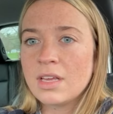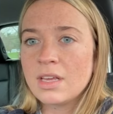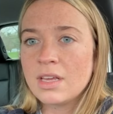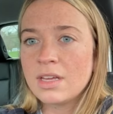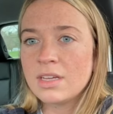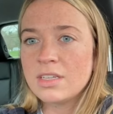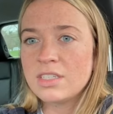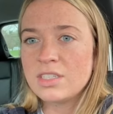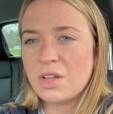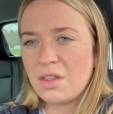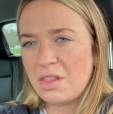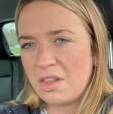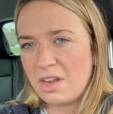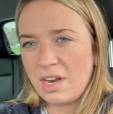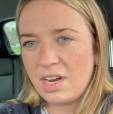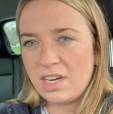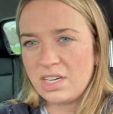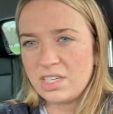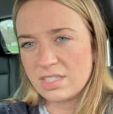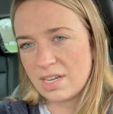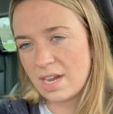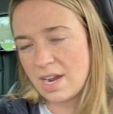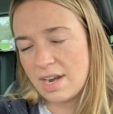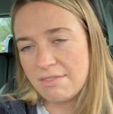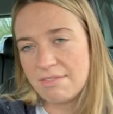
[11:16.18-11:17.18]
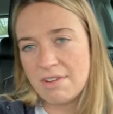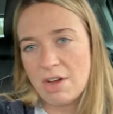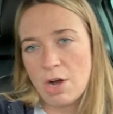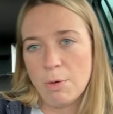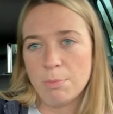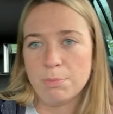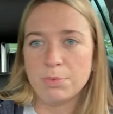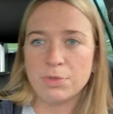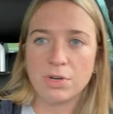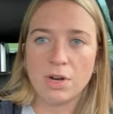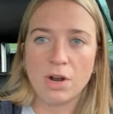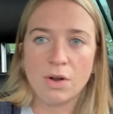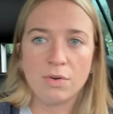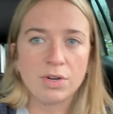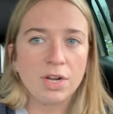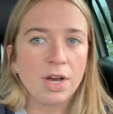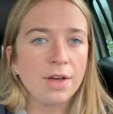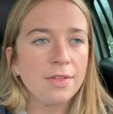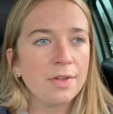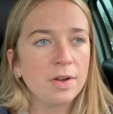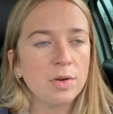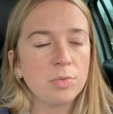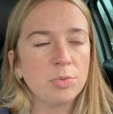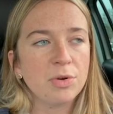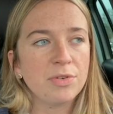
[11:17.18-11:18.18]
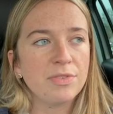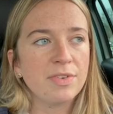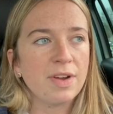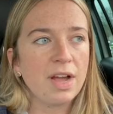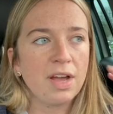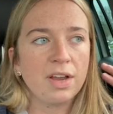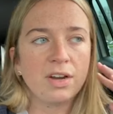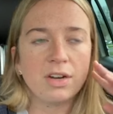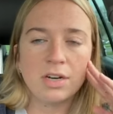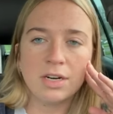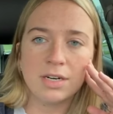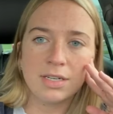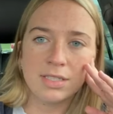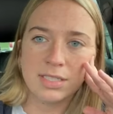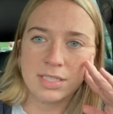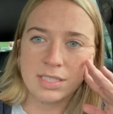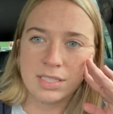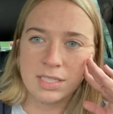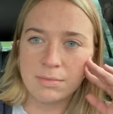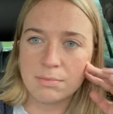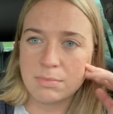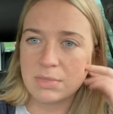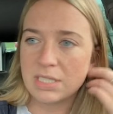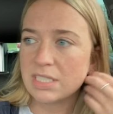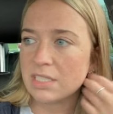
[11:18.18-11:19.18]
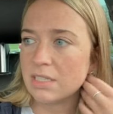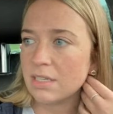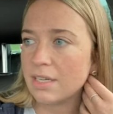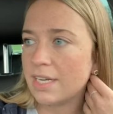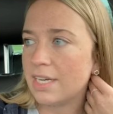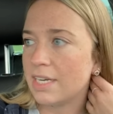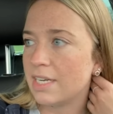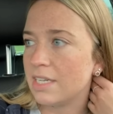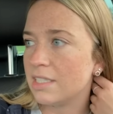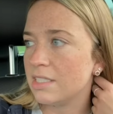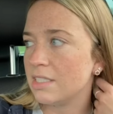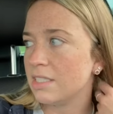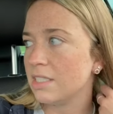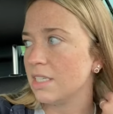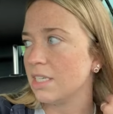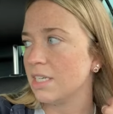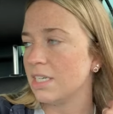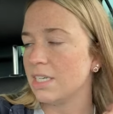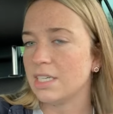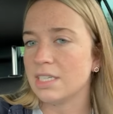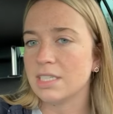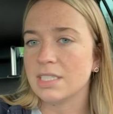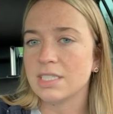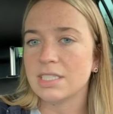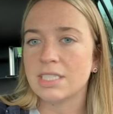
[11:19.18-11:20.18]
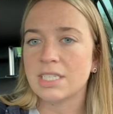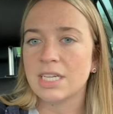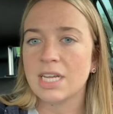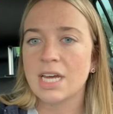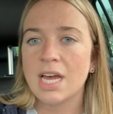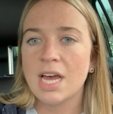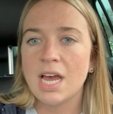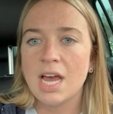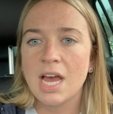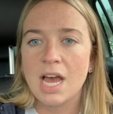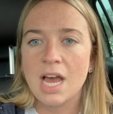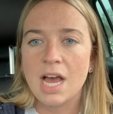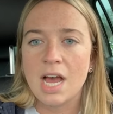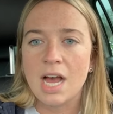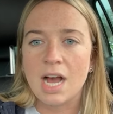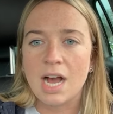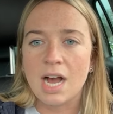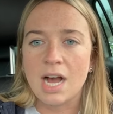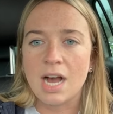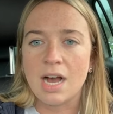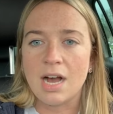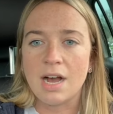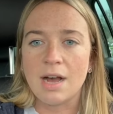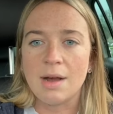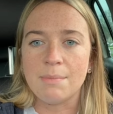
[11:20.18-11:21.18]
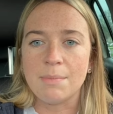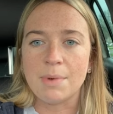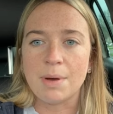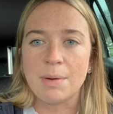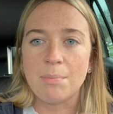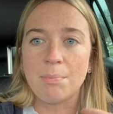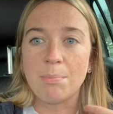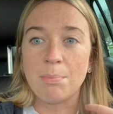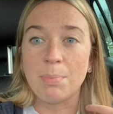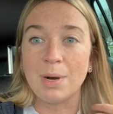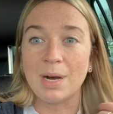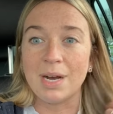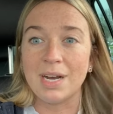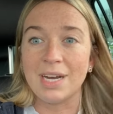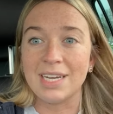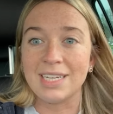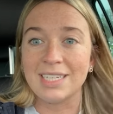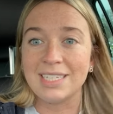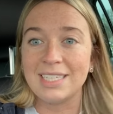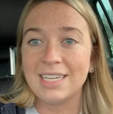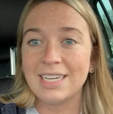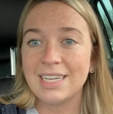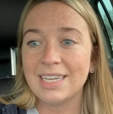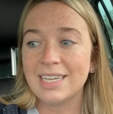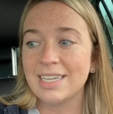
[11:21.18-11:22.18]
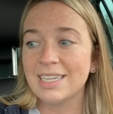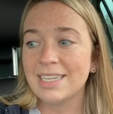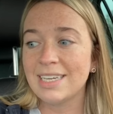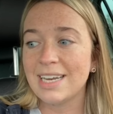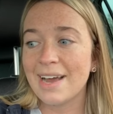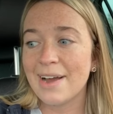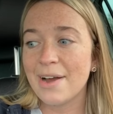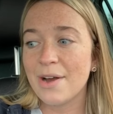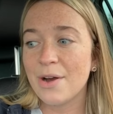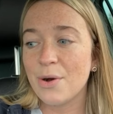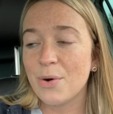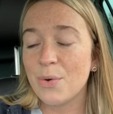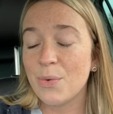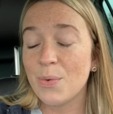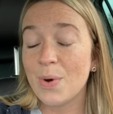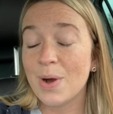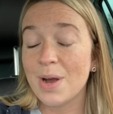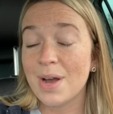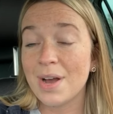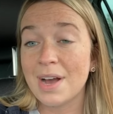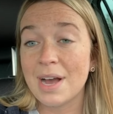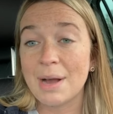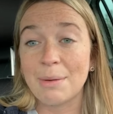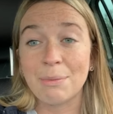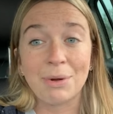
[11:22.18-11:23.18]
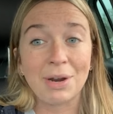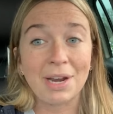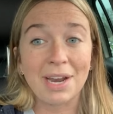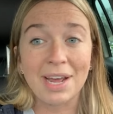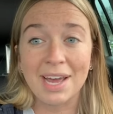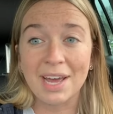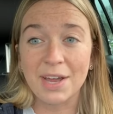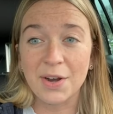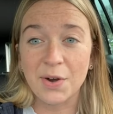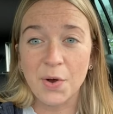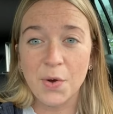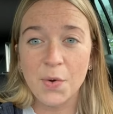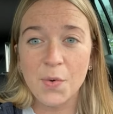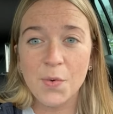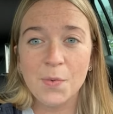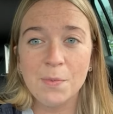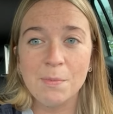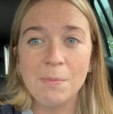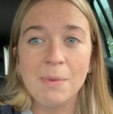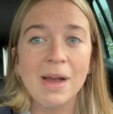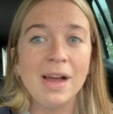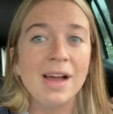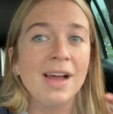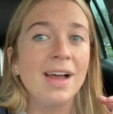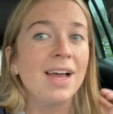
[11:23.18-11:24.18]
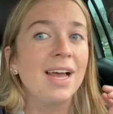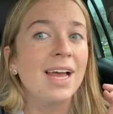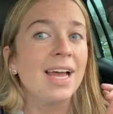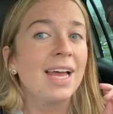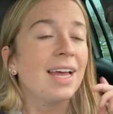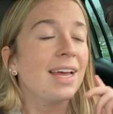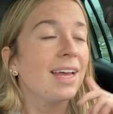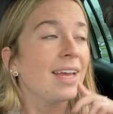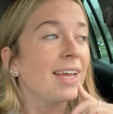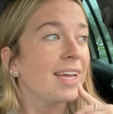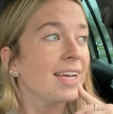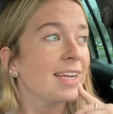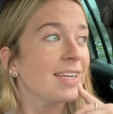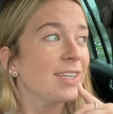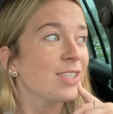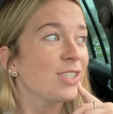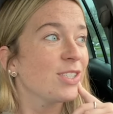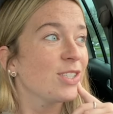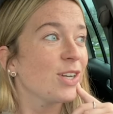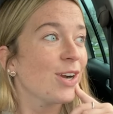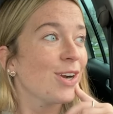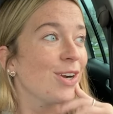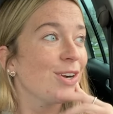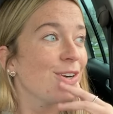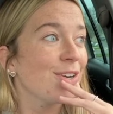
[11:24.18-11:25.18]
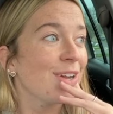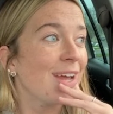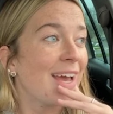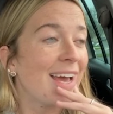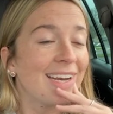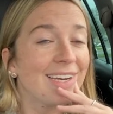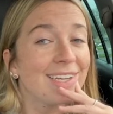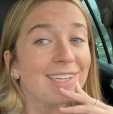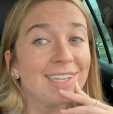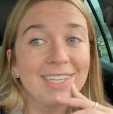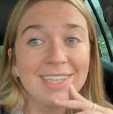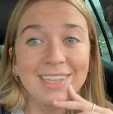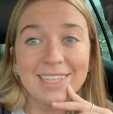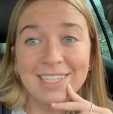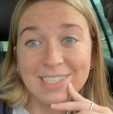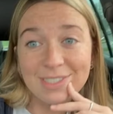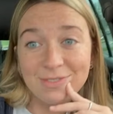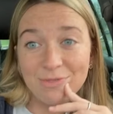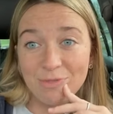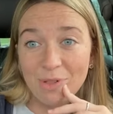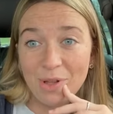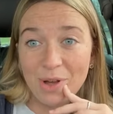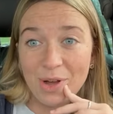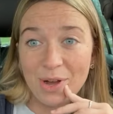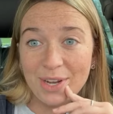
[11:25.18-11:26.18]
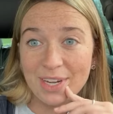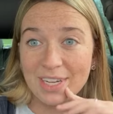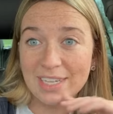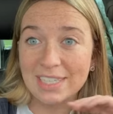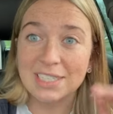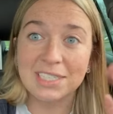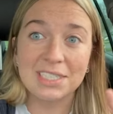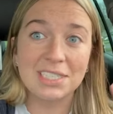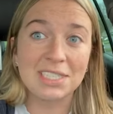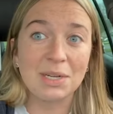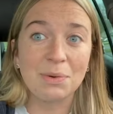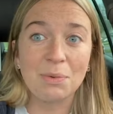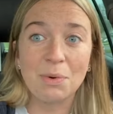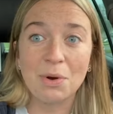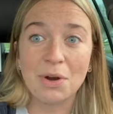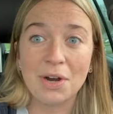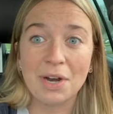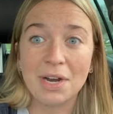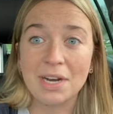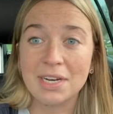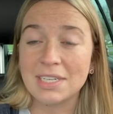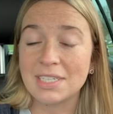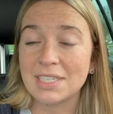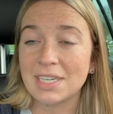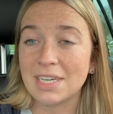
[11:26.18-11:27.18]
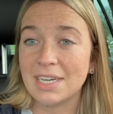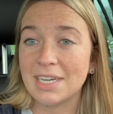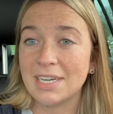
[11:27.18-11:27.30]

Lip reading: so then I just kind of helped around other providers, did miscellaneous things. But now I'm gonna head home and start editing this vlog and see where it,